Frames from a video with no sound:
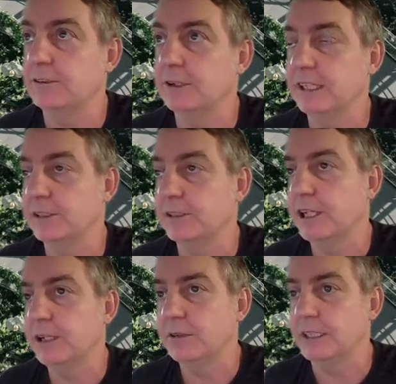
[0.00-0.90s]
trends,
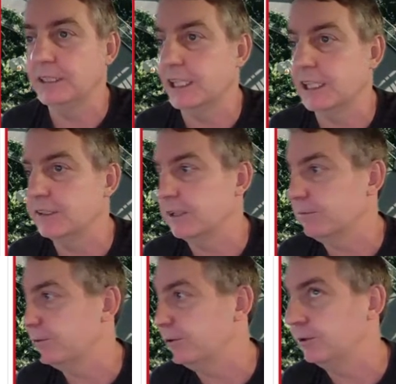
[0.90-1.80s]
we can set those
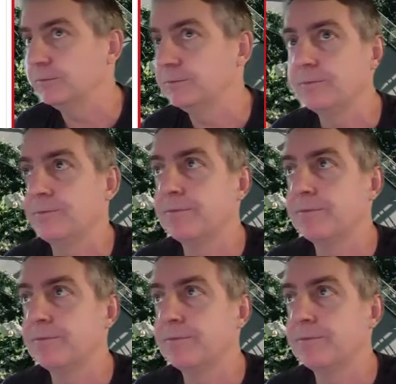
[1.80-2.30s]
up for you.